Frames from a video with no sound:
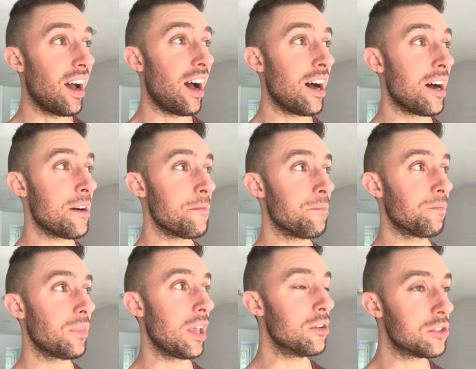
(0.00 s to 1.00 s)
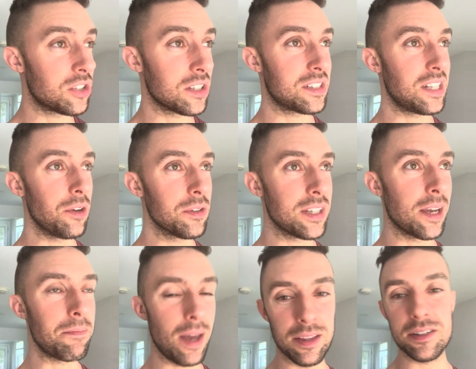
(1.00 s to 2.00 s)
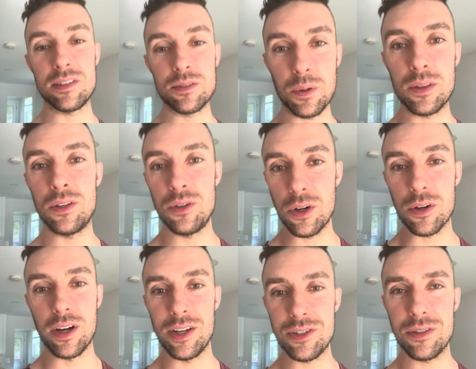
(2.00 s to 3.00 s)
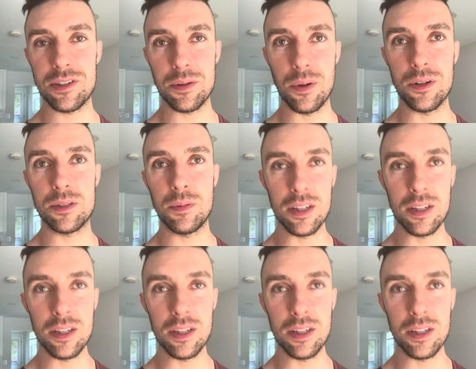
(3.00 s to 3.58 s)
It was like, man, this is what the new creation is supposed to be.